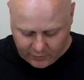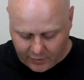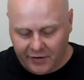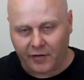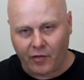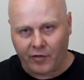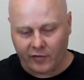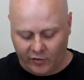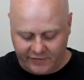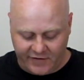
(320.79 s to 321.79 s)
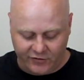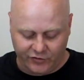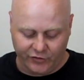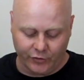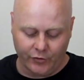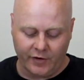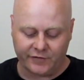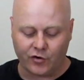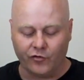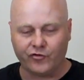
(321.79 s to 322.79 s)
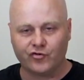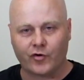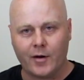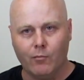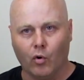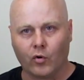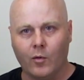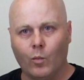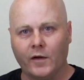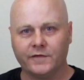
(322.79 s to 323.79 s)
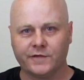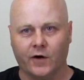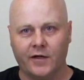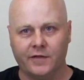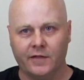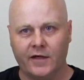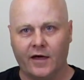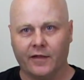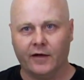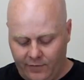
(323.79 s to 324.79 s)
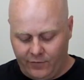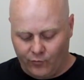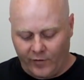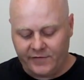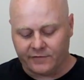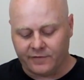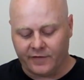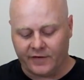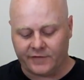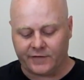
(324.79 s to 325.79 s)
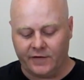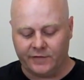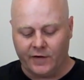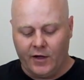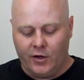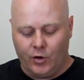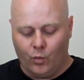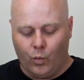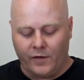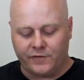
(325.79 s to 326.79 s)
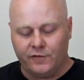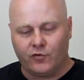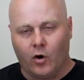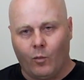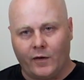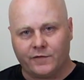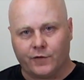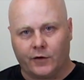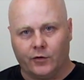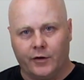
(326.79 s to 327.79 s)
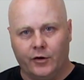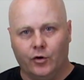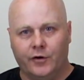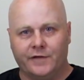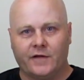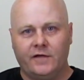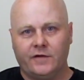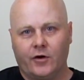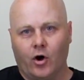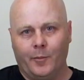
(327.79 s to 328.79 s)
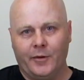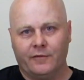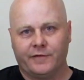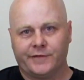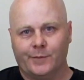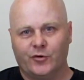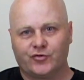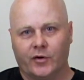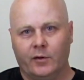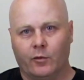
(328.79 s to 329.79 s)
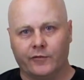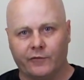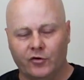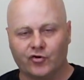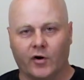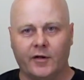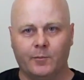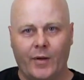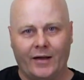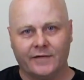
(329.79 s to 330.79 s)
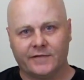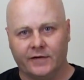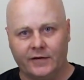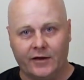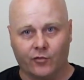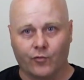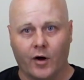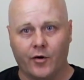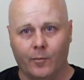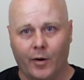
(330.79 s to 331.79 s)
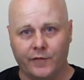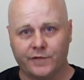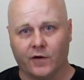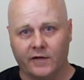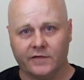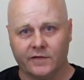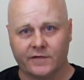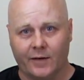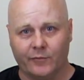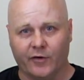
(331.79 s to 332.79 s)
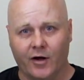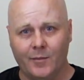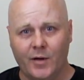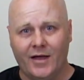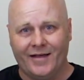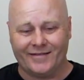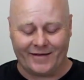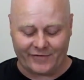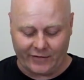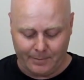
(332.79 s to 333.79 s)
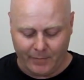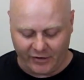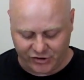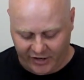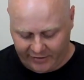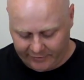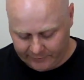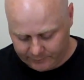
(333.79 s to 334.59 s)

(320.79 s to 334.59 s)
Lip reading: Another thing that I tend to do is concentrate more on one side than the other. The reason for this is once you've got one side looking good, it's easy to copy it for symmetry, whereas if you're trying to balance it and get it right on both sides at the same time, it's actually much harder.